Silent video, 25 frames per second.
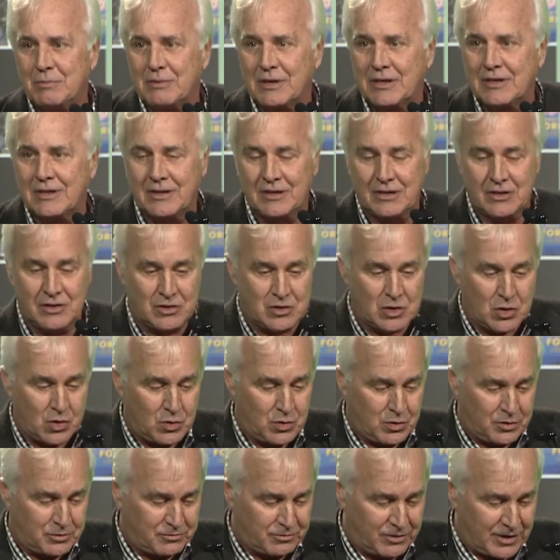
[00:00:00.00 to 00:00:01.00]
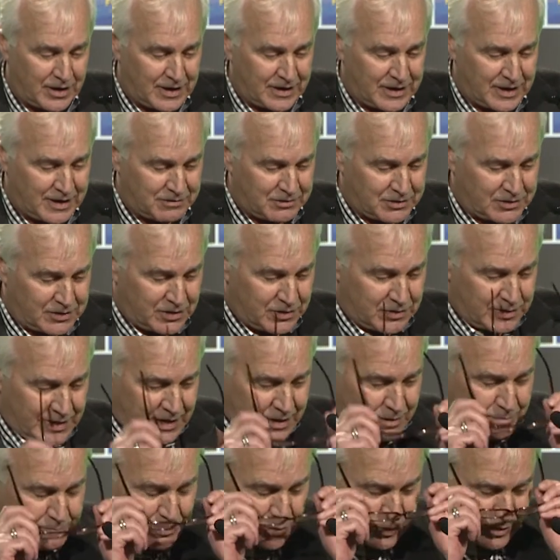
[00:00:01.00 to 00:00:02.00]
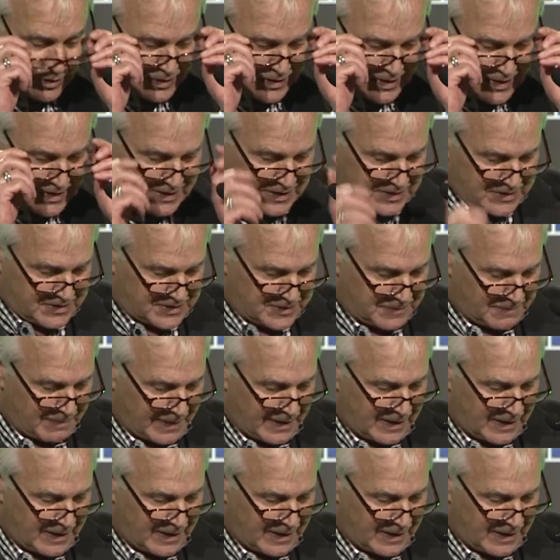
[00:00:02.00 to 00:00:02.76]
particularly a cold Friday afternoon, how important that is.